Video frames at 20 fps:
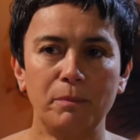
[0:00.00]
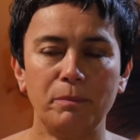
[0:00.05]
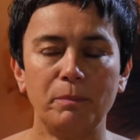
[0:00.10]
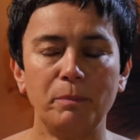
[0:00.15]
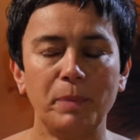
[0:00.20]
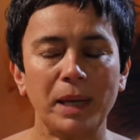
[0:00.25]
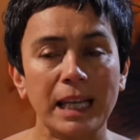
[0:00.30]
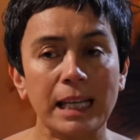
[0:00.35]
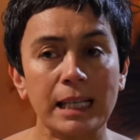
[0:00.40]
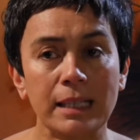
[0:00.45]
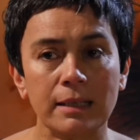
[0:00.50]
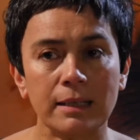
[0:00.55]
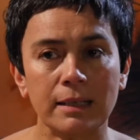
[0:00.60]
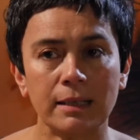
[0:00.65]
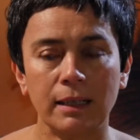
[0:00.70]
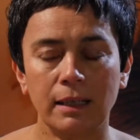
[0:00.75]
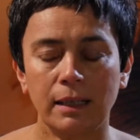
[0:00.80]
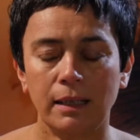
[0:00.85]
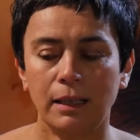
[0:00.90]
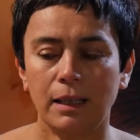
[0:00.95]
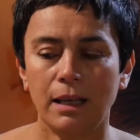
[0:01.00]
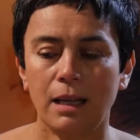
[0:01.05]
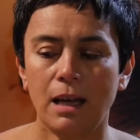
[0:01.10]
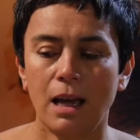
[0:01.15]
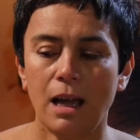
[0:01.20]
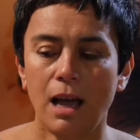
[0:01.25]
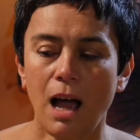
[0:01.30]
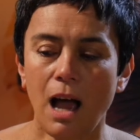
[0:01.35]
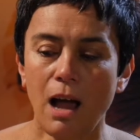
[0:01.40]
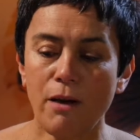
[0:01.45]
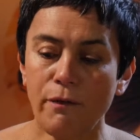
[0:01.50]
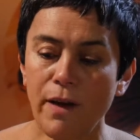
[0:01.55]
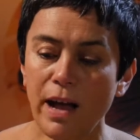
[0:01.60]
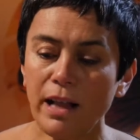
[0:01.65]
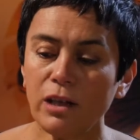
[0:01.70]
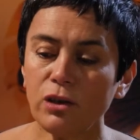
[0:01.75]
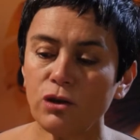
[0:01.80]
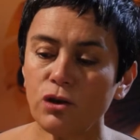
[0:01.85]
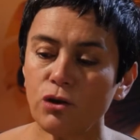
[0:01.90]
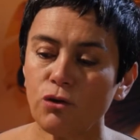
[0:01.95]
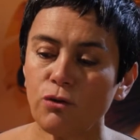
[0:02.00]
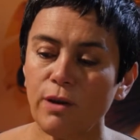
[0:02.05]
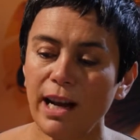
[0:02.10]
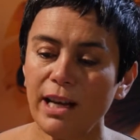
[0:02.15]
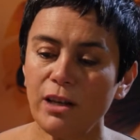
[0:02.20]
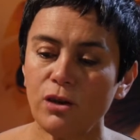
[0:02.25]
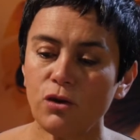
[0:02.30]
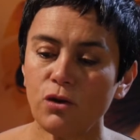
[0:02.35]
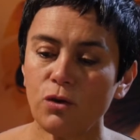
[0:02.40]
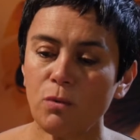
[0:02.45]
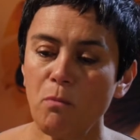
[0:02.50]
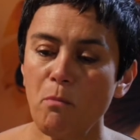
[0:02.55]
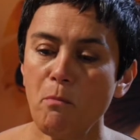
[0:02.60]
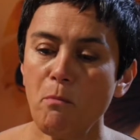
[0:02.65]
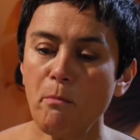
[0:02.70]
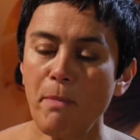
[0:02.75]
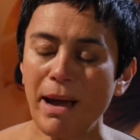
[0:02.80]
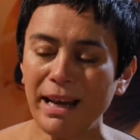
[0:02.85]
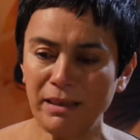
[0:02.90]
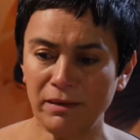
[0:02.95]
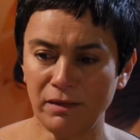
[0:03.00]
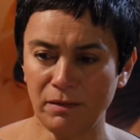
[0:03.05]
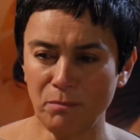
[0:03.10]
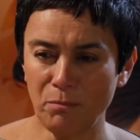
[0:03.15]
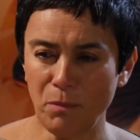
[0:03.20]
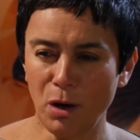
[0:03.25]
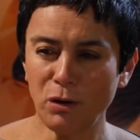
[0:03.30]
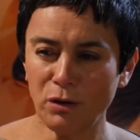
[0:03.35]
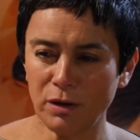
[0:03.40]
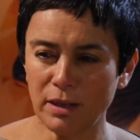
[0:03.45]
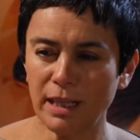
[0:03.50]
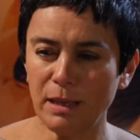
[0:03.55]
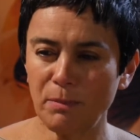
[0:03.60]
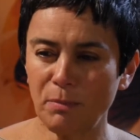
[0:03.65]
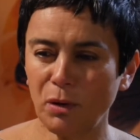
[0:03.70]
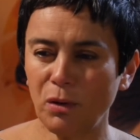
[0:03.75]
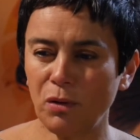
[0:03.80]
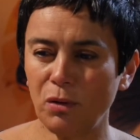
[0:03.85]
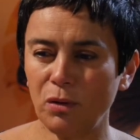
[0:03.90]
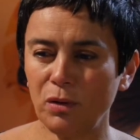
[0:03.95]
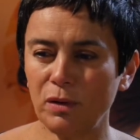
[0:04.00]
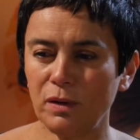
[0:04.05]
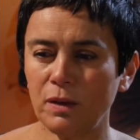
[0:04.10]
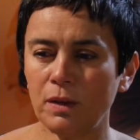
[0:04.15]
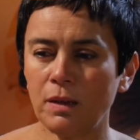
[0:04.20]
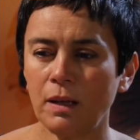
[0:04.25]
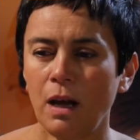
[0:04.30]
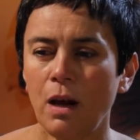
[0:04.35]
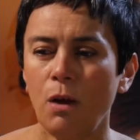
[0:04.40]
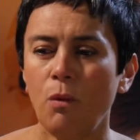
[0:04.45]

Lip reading: piece. I found it strange mostly because